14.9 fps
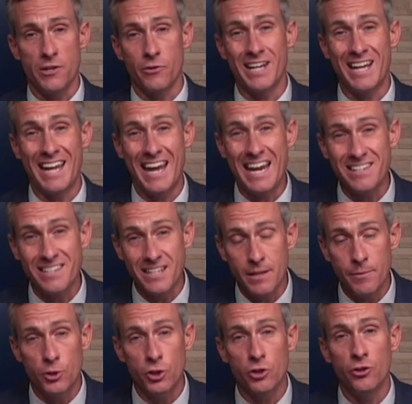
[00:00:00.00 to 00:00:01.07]
either an ACE
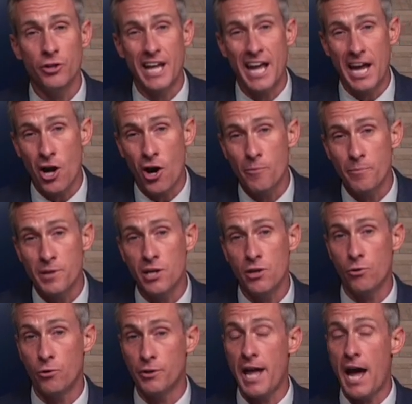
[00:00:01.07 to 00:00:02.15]
inhibitor or an
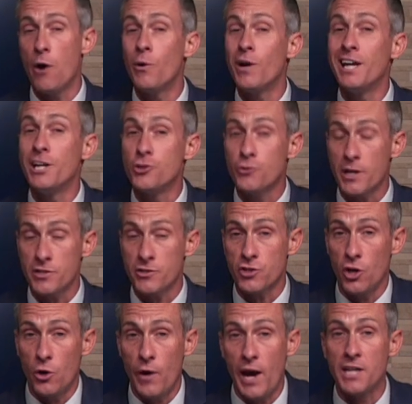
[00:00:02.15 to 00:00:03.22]
ARB or now
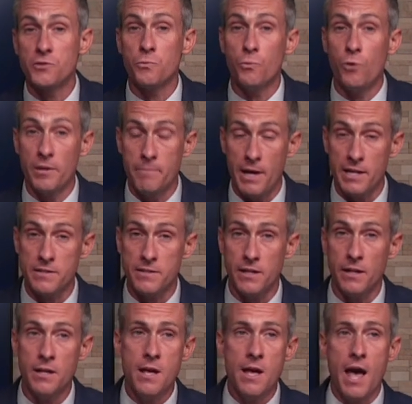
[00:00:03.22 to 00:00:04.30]
Entresto as one
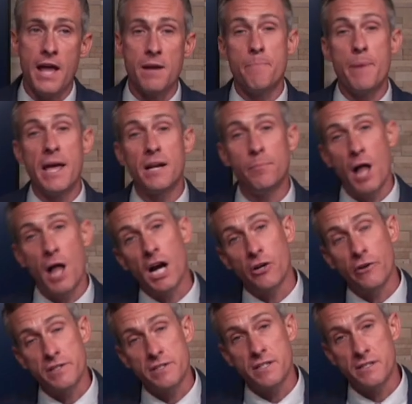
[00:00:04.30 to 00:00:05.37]
medicine and a beta
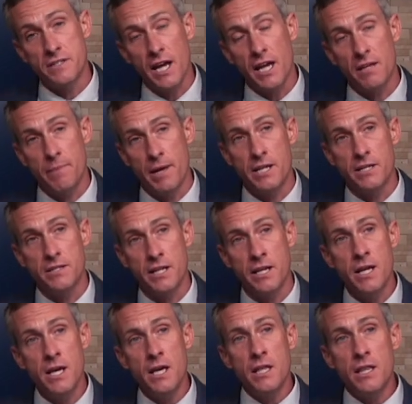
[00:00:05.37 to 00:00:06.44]
blocker as the second
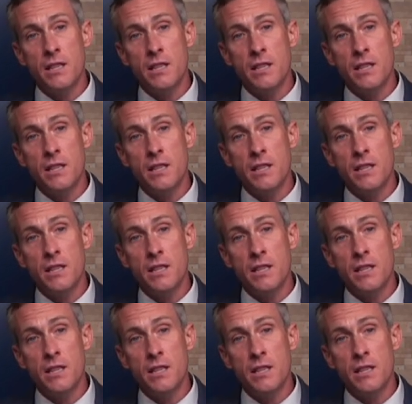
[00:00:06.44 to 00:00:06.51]
medicine.